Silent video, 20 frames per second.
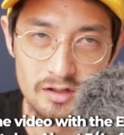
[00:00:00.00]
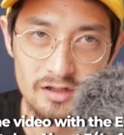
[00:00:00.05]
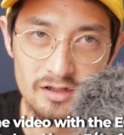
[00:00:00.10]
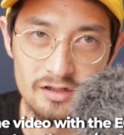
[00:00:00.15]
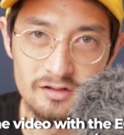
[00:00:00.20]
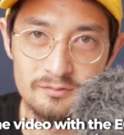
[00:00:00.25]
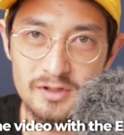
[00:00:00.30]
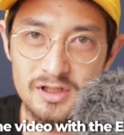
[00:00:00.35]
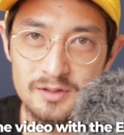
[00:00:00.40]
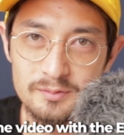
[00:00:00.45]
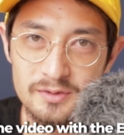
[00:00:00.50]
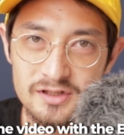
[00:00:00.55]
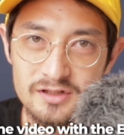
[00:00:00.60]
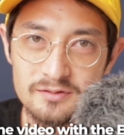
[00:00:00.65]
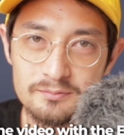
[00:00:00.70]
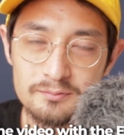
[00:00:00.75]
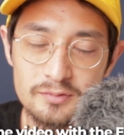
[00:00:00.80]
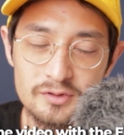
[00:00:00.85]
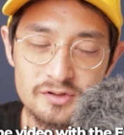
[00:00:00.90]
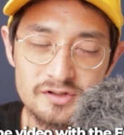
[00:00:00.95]
In my
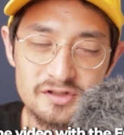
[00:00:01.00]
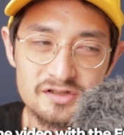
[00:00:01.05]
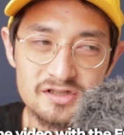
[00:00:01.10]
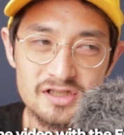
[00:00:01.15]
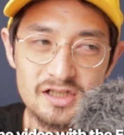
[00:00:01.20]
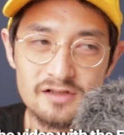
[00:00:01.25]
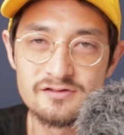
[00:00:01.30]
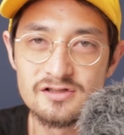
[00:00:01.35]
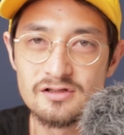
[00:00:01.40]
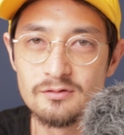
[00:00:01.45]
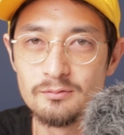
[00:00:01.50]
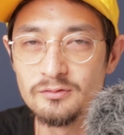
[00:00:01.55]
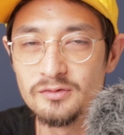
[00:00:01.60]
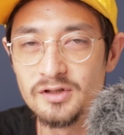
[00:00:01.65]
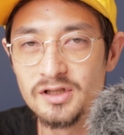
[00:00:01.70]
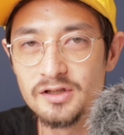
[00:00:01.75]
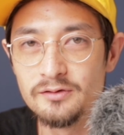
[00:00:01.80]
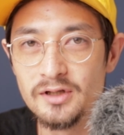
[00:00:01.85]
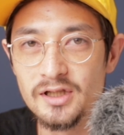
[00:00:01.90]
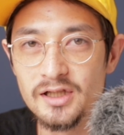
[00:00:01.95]
opinion, portraits have some
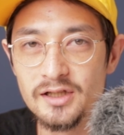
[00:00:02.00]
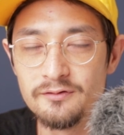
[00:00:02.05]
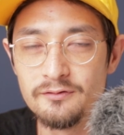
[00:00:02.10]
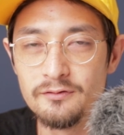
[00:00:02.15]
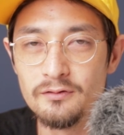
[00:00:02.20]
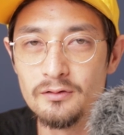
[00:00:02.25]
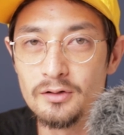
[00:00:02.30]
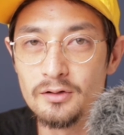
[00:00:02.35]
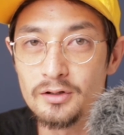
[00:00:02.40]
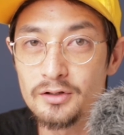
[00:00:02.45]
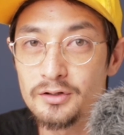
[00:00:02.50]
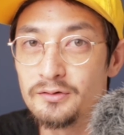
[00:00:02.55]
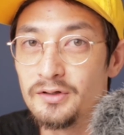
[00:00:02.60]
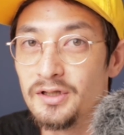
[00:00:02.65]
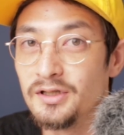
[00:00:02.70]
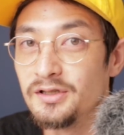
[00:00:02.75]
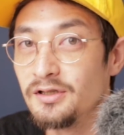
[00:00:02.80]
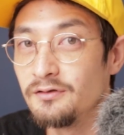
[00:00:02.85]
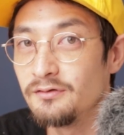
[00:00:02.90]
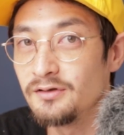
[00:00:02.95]
leeway for
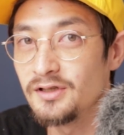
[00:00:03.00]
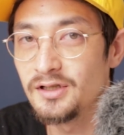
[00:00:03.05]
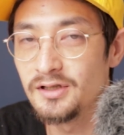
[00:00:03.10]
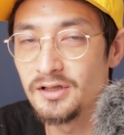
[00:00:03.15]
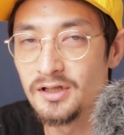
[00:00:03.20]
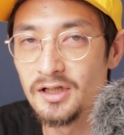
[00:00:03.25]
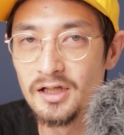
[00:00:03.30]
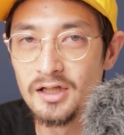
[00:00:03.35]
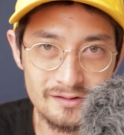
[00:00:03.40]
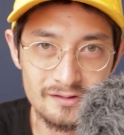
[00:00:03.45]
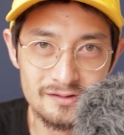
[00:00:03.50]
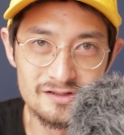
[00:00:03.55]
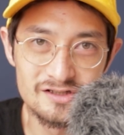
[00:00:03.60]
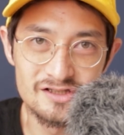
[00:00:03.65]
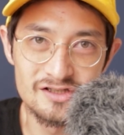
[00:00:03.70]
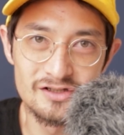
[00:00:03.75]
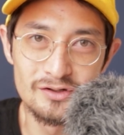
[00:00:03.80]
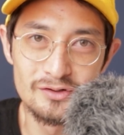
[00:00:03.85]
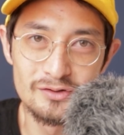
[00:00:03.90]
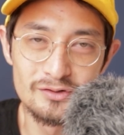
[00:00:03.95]
creativity,
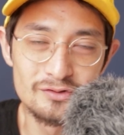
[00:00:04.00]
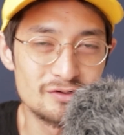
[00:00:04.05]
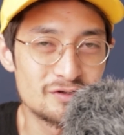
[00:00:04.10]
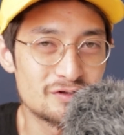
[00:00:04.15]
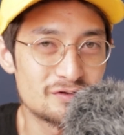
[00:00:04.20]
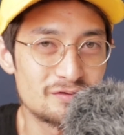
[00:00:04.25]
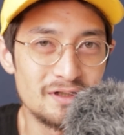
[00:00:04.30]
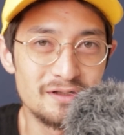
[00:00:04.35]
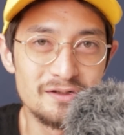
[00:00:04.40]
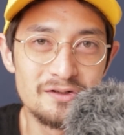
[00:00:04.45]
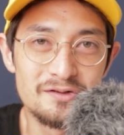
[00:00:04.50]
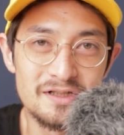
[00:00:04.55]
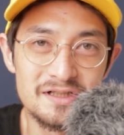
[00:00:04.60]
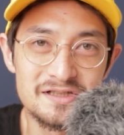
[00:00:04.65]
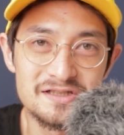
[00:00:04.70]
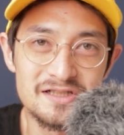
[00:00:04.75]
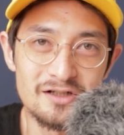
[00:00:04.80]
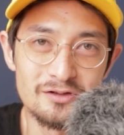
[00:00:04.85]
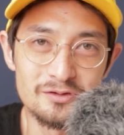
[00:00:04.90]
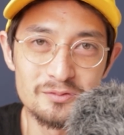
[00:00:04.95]
so try new things
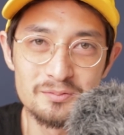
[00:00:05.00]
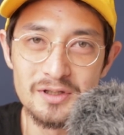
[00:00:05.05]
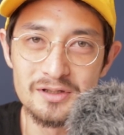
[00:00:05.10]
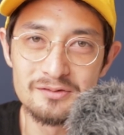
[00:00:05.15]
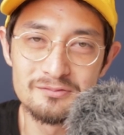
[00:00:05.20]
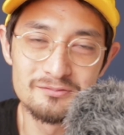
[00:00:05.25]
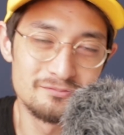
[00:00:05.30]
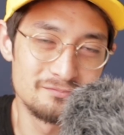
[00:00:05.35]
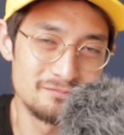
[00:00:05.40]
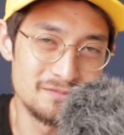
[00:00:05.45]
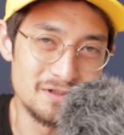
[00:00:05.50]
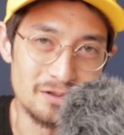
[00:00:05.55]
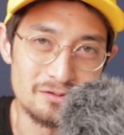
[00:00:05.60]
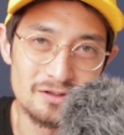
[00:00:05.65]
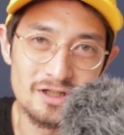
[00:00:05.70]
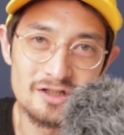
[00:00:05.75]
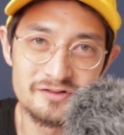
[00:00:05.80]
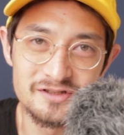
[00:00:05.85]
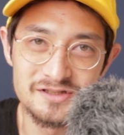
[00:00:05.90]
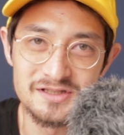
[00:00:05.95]
out, but,
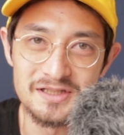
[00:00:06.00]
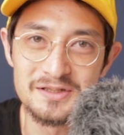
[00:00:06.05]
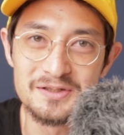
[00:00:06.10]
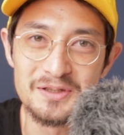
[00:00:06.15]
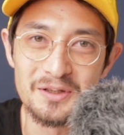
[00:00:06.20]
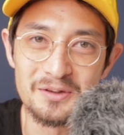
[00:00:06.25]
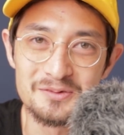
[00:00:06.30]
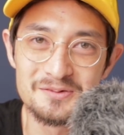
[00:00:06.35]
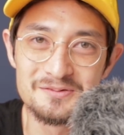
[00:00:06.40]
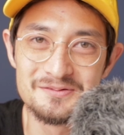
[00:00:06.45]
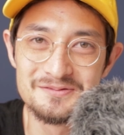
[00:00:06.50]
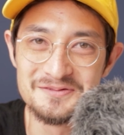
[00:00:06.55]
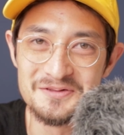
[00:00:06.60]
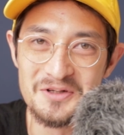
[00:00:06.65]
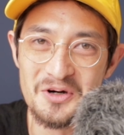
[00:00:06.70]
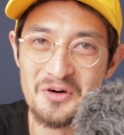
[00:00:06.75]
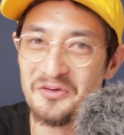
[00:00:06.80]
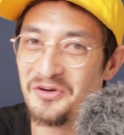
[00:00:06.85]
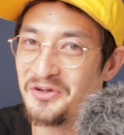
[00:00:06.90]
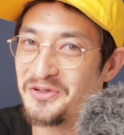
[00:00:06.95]
obviously don't
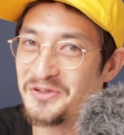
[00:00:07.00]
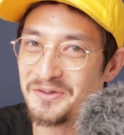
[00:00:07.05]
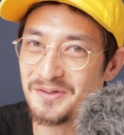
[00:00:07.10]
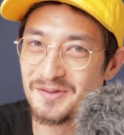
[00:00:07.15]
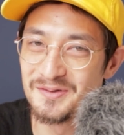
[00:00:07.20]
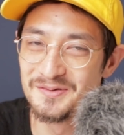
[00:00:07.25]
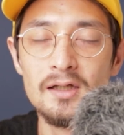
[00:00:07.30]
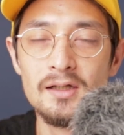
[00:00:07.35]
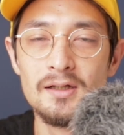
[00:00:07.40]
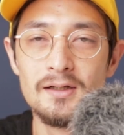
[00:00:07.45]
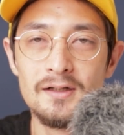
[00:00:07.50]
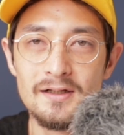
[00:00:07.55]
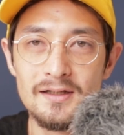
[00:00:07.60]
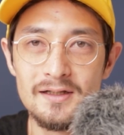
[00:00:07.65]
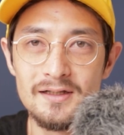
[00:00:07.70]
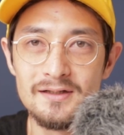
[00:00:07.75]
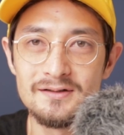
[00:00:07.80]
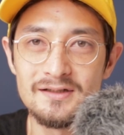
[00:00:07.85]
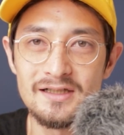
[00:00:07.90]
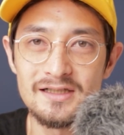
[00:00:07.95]
overdo it.
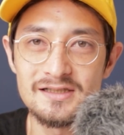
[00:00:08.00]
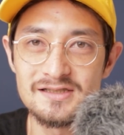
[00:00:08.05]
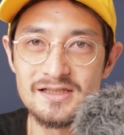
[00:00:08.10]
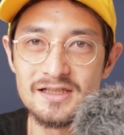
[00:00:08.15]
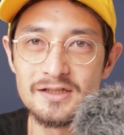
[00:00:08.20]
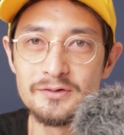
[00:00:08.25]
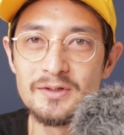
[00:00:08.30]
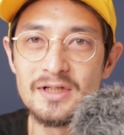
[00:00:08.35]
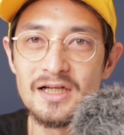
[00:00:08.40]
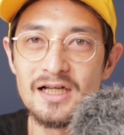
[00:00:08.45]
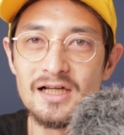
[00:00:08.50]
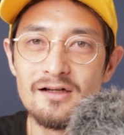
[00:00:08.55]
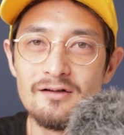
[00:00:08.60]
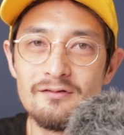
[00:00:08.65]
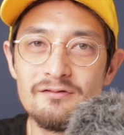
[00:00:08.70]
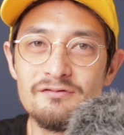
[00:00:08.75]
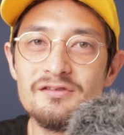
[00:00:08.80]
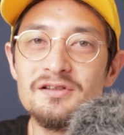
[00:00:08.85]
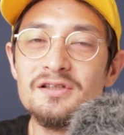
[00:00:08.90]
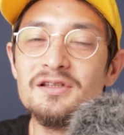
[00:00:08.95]
And lastly, we have
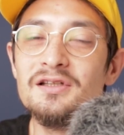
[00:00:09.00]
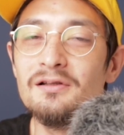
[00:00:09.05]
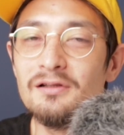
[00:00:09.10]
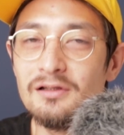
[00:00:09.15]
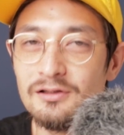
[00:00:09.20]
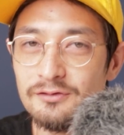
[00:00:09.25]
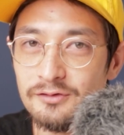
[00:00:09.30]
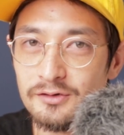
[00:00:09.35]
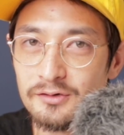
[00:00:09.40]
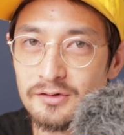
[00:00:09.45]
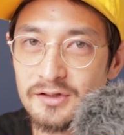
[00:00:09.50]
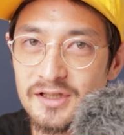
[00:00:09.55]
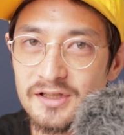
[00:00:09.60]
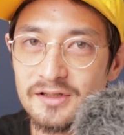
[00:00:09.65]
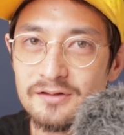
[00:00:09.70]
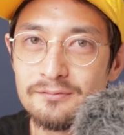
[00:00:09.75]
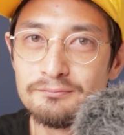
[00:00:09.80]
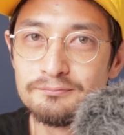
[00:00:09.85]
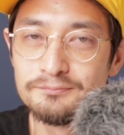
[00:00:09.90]
delivery.